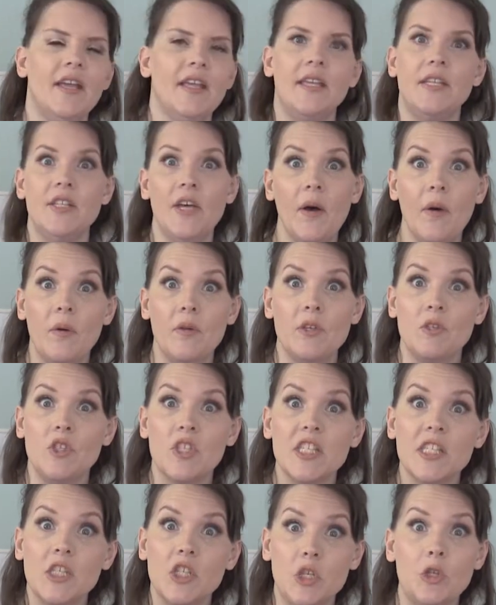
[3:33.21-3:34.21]
You don't, you
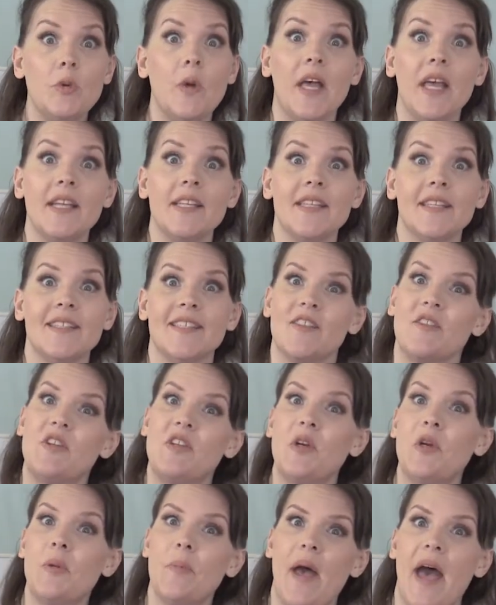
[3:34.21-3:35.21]
just do it. So
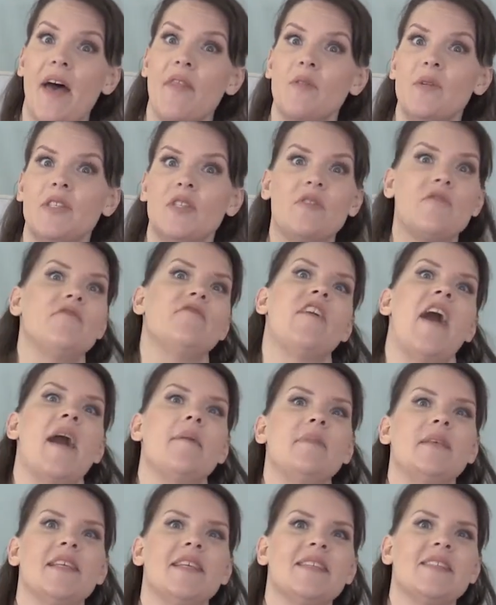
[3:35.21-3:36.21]
neural pathways are
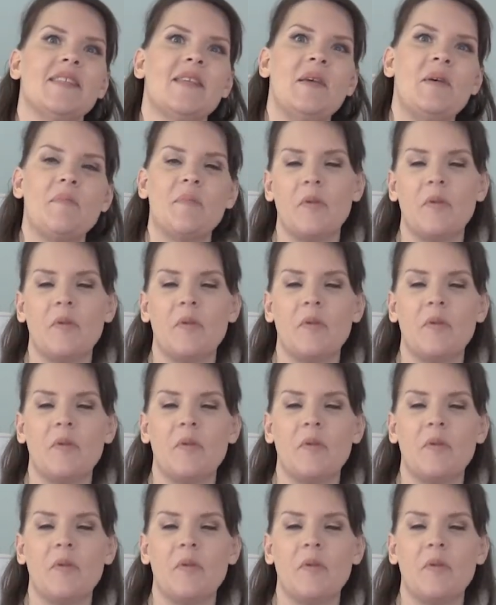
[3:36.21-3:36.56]
fabulous.